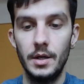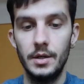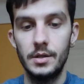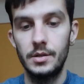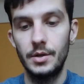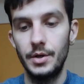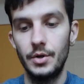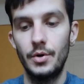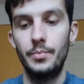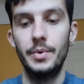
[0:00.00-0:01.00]
Eastern
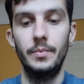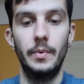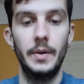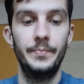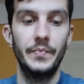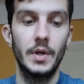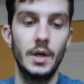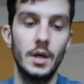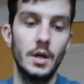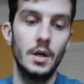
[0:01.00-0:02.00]
Europe people.
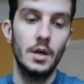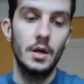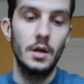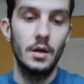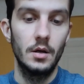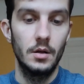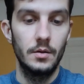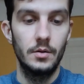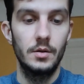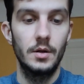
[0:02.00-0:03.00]

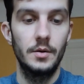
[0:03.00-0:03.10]
And